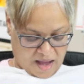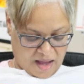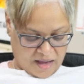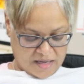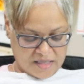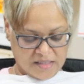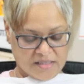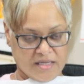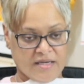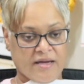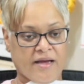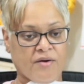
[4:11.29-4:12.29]
I couldn't
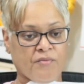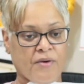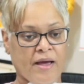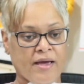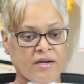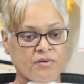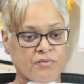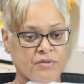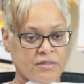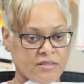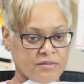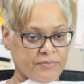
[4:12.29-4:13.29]
tell how wide it
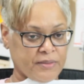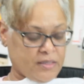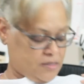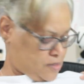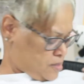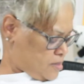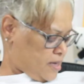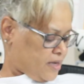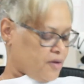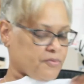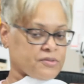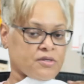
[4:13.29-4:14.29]
was, but it looked like
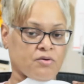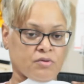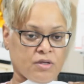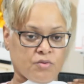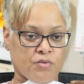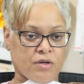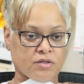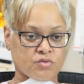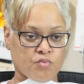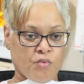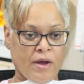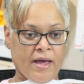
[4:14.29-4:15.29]
it was only as
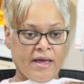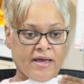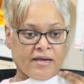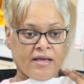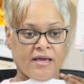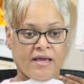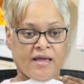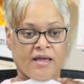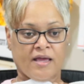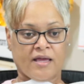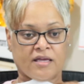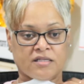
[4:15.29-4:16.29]
wide
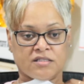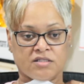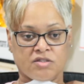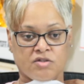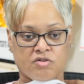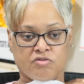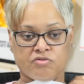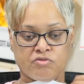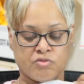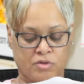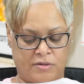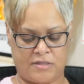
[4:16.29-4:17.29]
as the
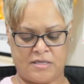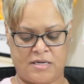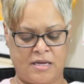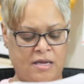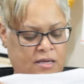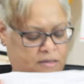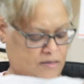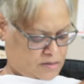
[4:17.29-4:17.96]
crew of the neck